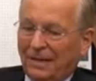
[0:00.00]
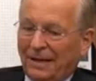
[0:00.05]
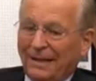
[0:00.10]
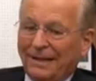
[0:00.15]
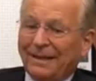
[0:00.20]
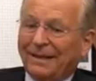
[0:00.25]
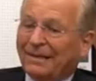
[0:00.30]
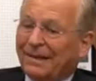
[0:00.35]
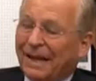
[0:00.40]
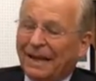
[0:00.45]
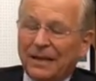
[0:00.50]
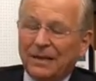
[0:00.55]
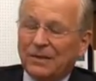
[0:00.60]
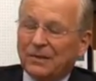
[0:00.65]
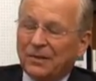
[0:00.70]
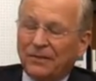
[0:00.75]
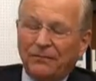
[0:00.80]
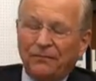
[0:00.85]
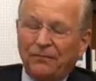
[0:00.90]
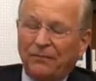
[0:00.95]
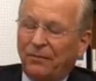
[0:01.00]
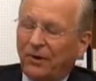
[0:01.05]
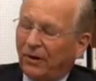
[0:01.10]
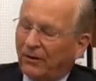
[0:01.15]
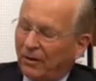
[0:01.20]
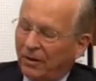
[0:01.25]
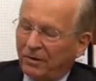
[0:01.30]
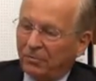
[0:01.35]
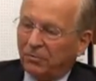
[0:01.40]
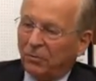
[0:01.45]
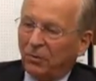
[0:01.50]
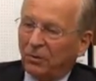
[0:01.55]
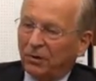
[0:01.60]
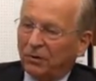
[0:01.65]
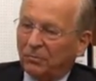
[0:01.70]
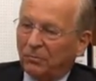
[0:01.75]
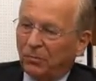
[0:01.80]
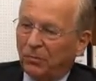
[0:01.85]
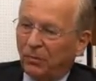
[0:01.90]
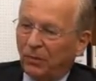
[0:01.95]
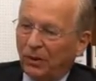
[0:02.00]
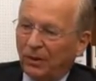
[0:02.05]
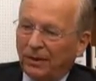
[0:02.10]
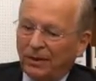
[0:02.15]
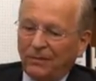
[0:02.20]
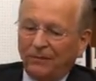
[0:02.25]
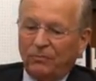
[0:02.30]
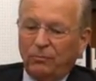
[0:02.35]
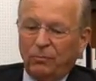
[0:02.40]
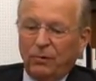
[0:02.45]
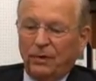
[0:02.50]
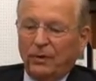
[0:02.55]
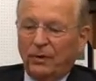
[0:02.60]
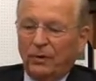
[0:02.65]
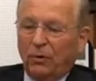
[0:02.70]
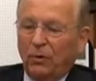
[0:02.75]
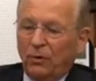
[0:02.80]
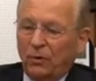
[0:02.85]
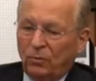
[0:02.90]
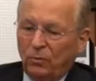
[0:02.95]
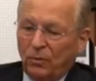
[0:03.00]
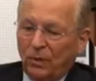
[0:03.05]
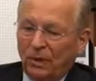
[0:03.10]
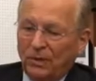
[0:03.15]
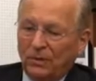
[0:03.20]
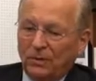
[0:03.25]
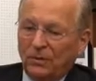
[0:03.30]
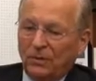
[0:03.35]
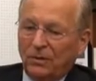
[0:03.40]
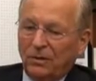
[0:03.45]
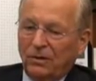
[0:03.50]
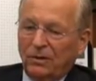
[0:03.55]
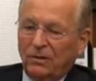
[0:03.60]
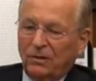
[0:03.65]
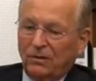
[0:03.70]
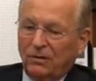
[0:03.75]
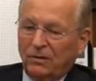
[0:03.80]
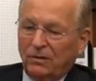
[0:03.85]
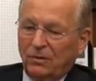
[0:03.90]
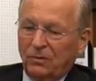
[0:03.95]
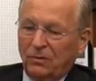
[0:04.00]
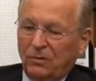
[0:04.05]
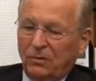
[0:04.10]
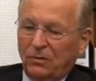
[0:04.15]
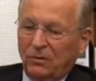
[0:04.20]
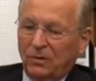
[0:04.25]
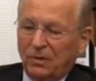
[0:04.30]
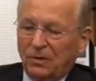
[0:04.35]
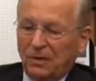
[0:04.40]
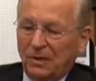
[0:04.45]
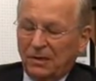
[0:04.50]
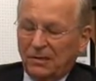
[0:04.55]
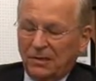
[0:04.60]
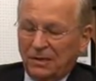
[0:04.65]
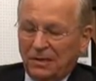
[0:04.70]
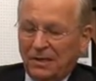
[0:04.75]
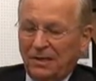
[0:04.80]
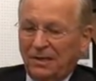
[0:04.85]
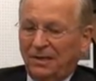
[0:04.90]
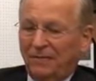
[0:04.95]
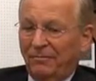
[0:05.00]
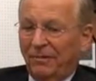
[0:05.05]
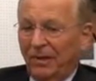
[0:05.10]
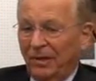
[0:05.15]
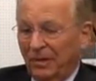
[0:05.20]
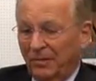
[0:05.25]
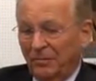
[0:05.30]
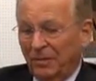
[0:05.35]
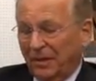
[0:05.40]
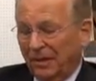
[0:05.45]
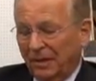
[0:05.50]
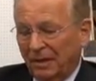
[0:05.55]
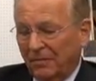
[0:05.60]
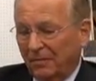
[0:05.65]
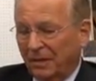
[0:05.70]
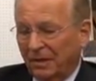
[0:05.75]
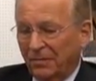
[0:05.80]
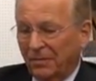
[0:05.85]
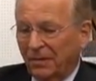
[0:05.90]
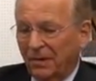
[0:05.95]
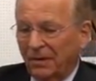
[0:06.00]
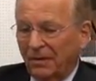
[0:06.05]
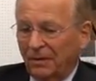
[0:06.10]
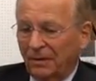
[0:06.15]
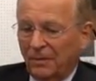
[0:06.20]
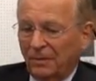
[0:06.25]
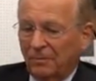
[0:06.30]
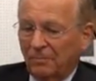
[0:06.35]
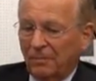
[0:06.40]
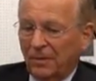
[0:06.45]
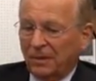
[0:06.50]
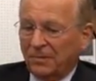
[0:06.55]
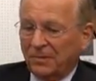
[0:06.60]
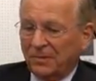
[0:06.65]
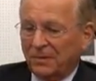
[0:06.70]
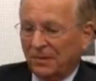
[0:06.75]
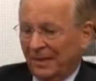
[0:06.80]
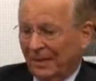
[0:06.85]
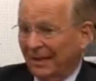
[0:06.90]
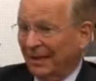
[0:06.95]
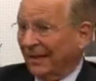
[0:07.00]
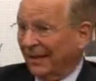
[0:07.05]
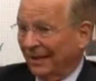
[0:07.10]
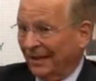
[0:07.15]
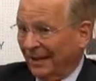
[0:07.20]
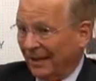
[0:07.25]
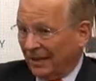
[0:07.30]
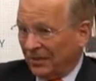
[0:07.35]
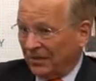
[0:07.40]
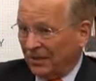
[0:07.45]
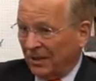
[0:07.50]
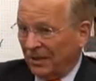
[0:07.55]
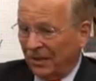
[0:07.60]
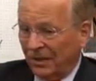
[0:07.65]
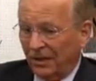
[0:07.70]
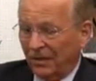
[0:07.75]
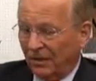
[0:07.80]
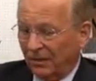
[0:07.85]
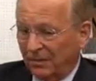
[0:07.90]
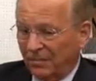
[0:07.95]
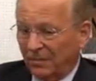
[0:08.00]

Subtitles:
I think that is a very important point. If we don't want to see develop in coming months in an election year